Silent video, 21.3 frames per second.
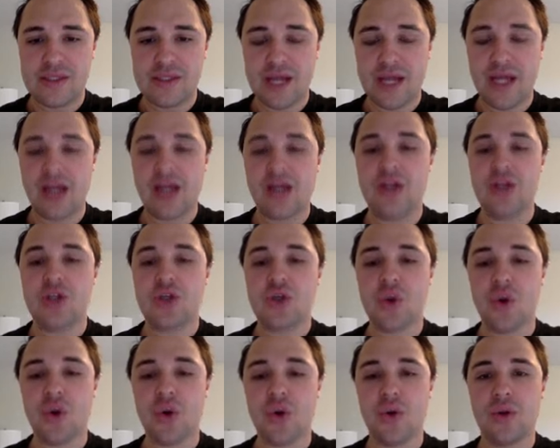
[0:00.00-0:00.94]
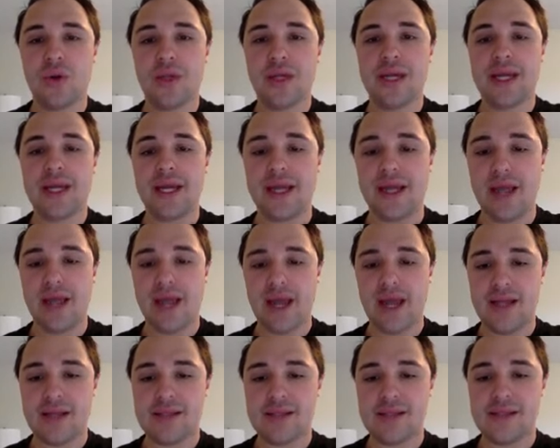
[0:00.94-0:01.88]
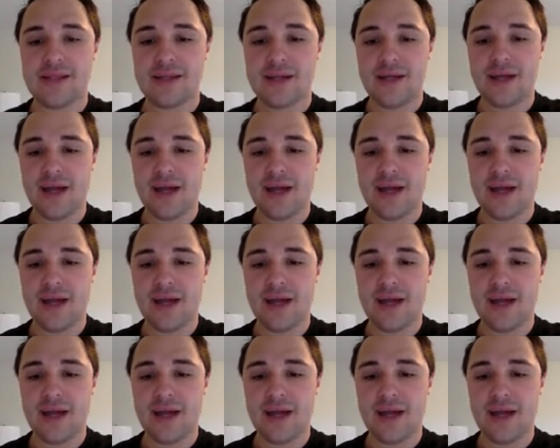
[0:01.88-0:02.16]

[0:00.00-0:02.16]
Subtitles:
and control it gains.